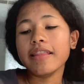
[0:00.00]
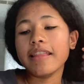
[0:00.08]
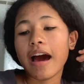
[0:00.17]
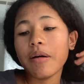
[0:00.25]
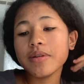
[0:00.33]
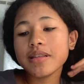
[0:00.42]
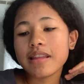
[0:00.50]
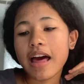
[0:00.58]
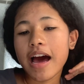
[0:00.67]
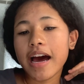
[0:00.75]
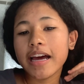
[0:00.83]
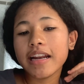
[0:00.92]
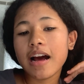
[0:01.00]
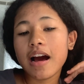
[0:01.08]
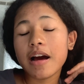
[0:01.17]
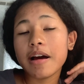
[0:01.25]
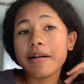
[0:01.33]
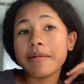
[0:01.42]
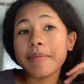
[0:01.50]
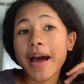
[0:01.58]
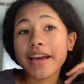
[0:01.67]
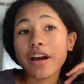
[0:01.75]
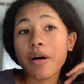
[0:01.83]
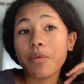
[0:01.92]
That was that. I
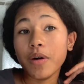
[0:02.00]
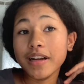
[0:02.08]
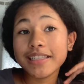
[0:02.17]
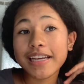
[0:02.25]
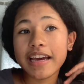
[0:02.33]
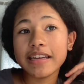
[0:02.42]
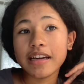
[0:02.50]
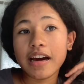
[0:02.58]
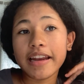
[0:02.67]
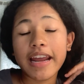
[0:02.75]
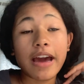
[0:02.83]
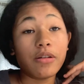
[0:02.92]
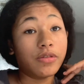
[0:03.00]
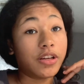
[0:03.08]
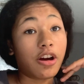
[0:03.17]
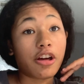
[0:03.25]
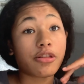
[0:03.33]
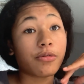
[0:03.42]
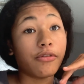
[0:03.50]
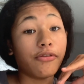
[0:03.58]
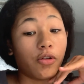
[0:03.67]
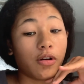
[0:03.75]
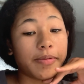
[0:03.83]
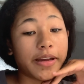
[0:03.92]
got one day done. I only got through
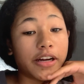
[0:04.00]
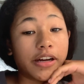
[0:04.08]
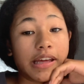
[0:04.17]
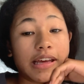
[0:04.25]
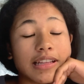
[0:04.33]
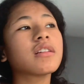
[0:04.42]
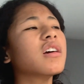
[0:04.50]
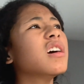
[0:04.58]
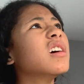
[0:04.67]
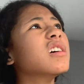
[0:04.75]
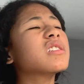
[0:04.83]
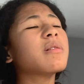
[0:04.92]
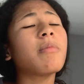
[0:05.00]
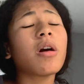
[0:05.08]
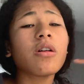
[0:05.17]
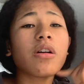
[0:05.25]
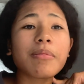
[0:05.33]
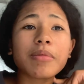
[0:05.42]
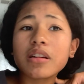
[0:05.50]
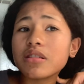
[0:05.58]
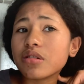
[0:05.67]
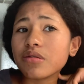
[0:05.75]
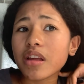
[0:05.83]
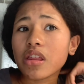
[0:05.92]
4 periods. Tomorrow I'm gonna
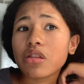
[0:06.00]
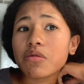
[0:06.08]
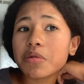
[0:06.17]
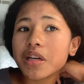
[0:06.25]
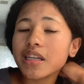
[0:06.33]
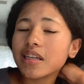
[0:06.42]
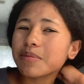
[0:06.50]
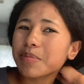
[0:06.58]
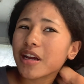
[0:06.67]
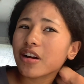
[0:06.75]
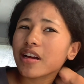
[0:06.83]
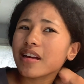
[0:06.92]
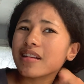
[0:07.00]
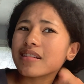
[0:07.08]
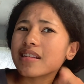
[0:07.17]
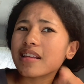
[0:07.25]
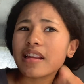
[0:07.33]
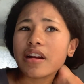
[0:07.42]
do like 3 periods and then